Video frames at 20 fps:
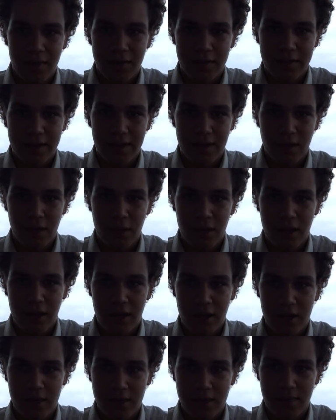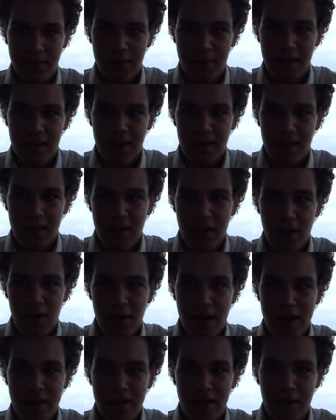the next 20 years.
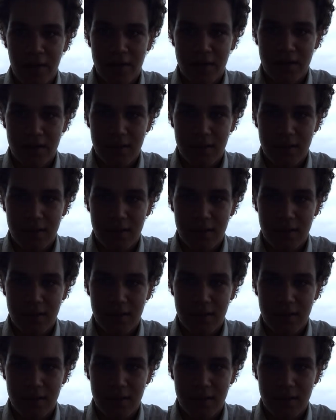Neon lighting was